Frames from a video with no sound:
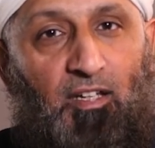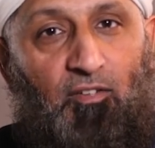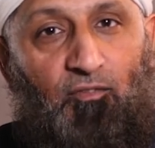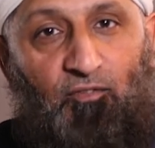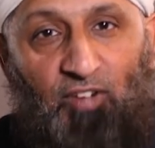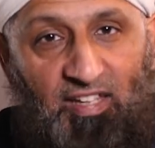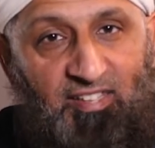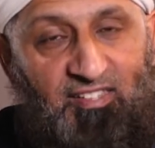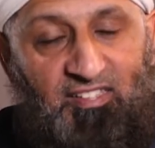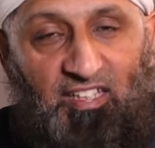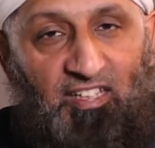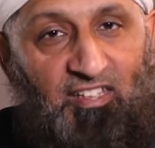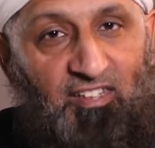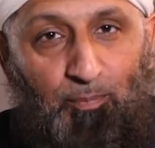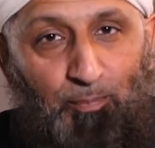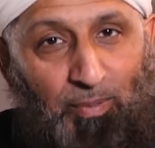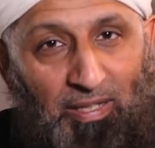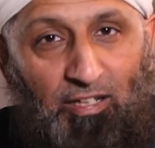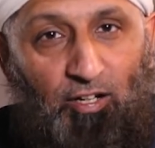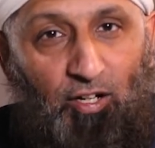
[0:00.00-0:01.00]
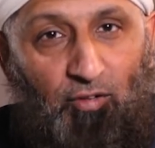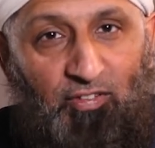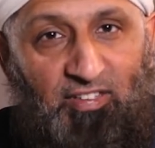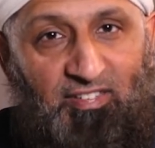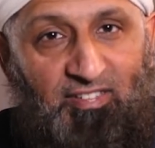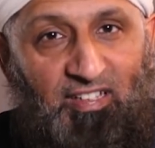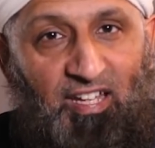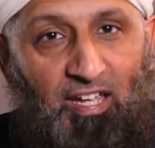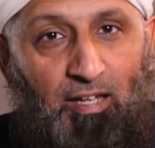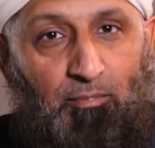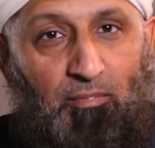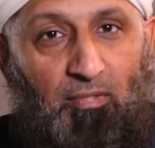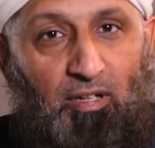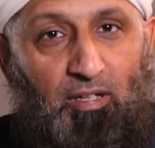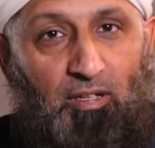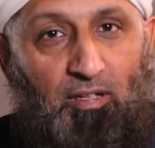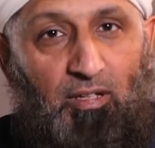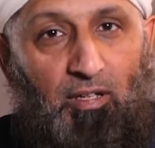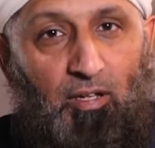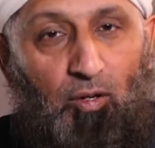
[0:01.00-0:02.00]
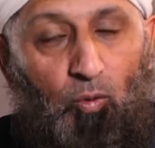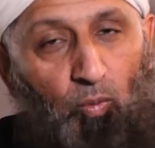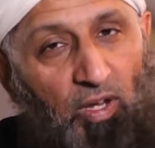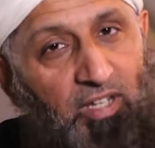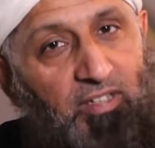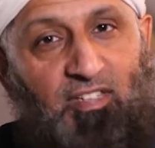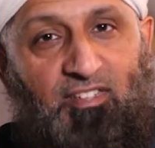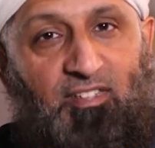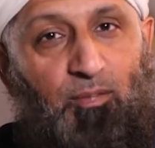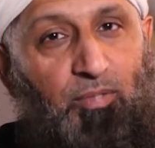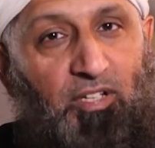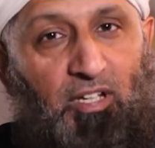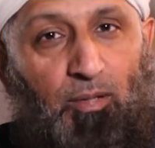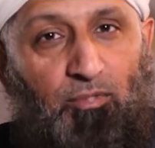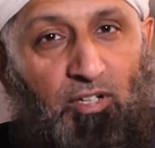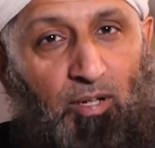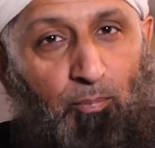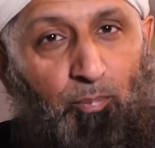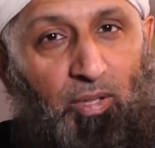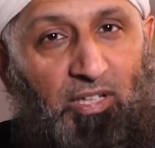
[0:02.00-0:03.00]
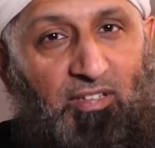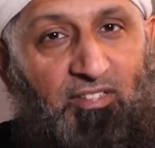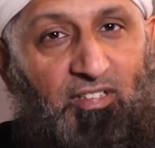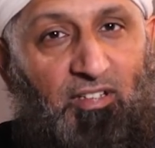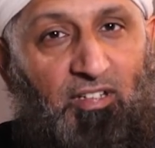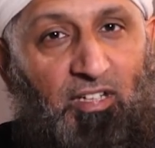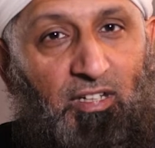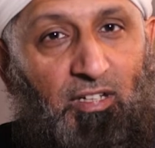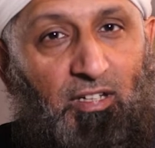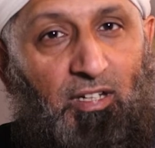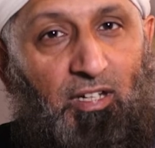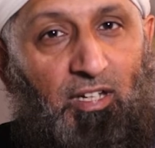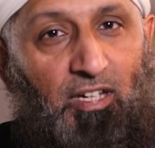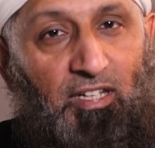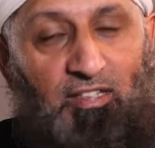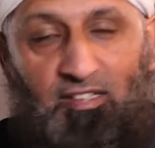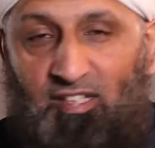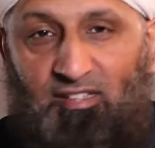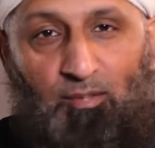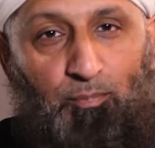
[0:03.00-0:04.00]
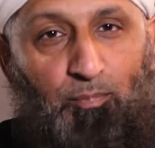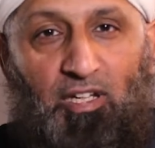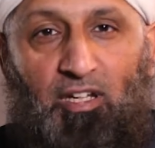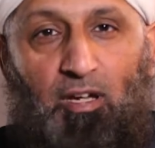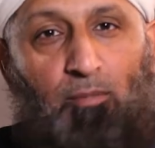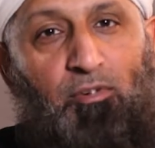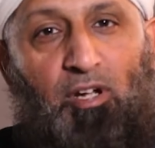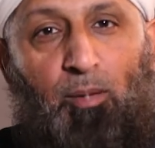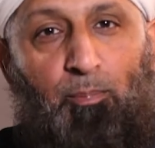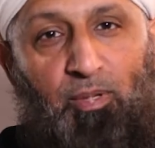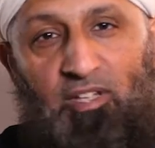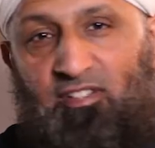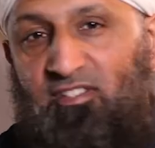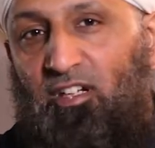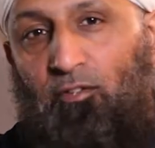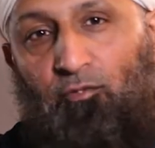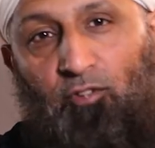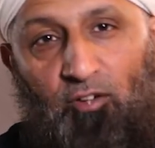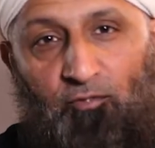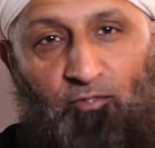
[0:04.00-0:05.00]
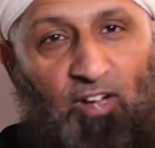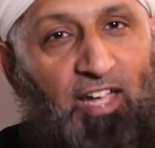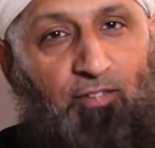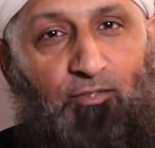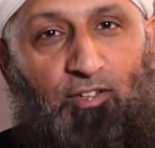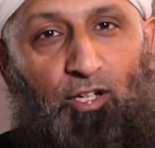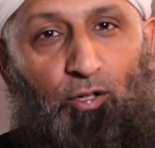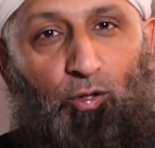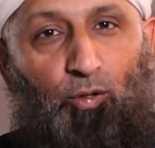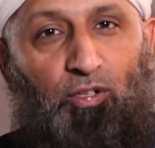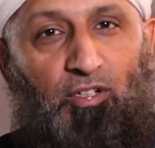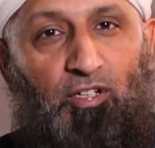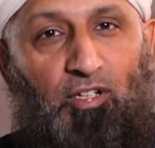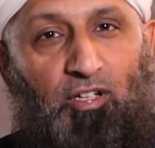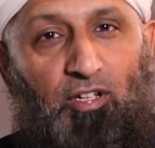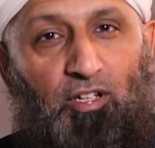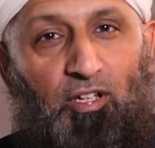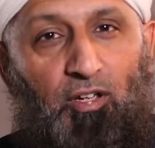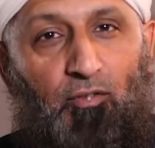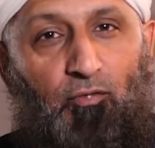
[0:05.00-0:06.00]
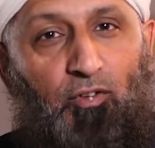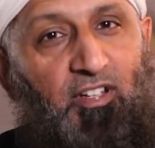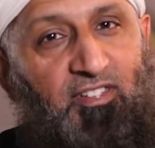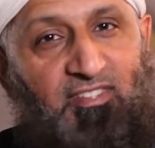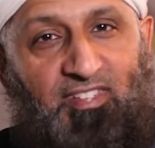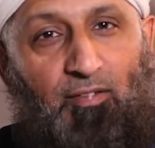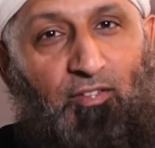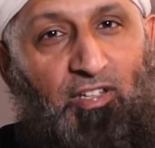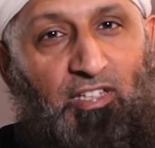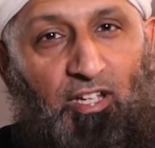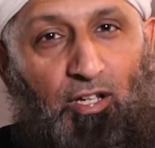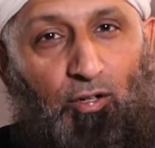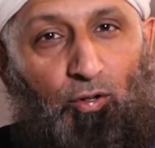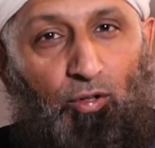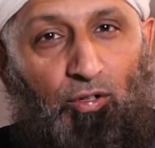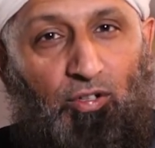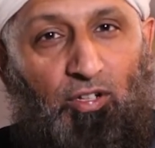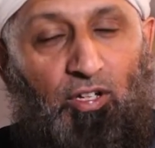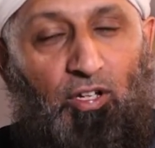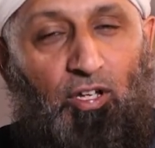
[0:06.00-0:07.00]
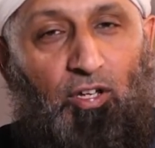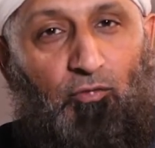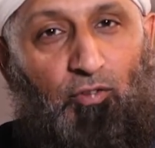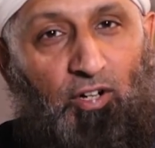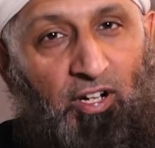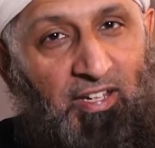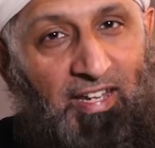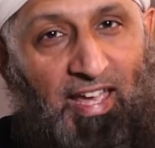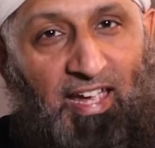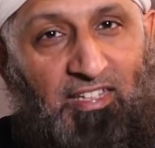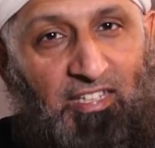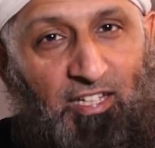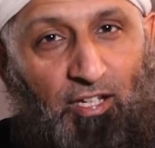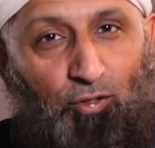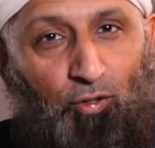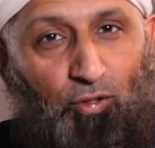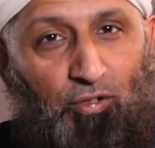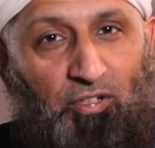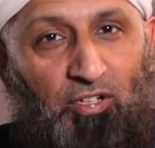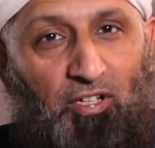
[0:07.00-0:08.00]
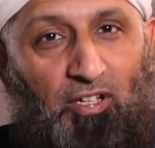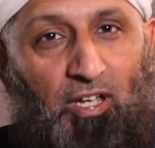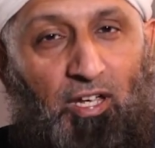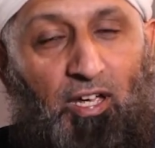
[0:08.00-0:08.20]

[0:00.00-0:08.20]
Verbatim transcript: Fasting is a pillar of Islam. When does it become compulsory? It doesn't become compulsory for a 5-year-old, for a 7-year-old, for a 9-year-old.